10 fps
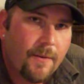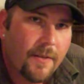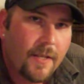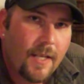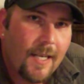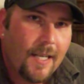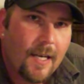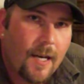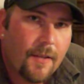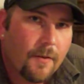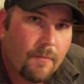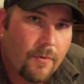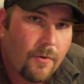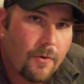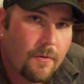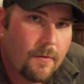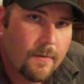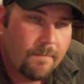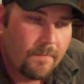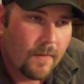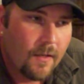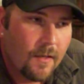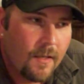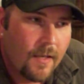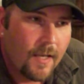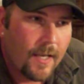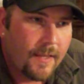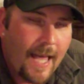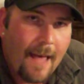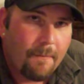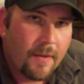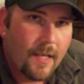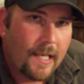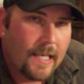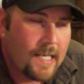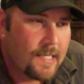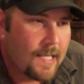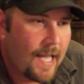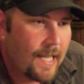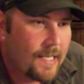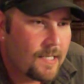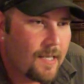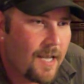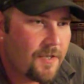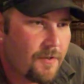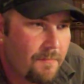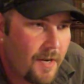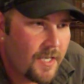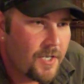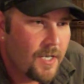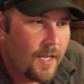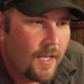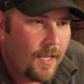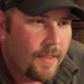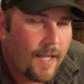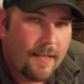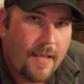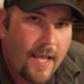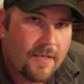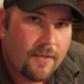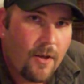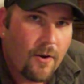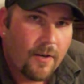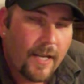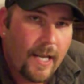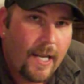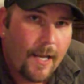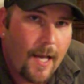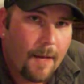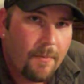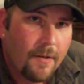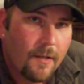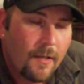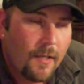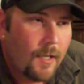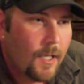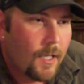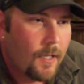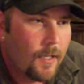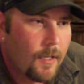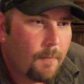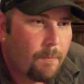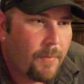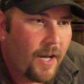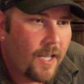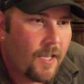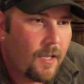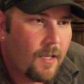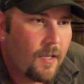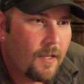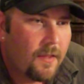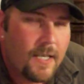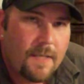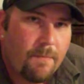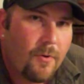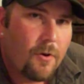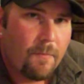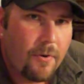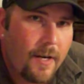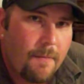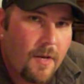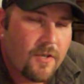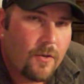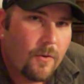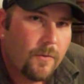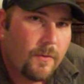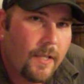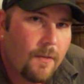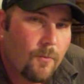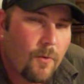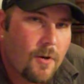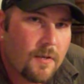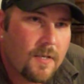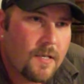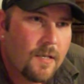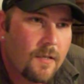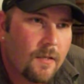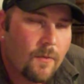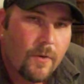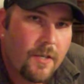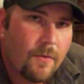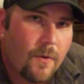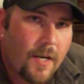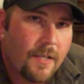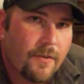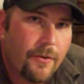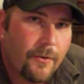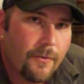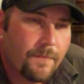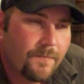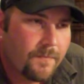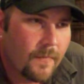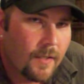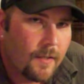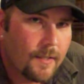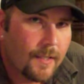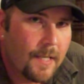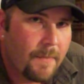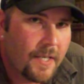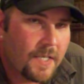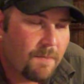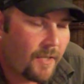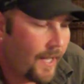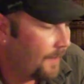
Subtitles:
with any other bowl. And that being is that it's not so much that it takes longer to heat up, but this bowl pretty much only works when you want it to. Now let me explain.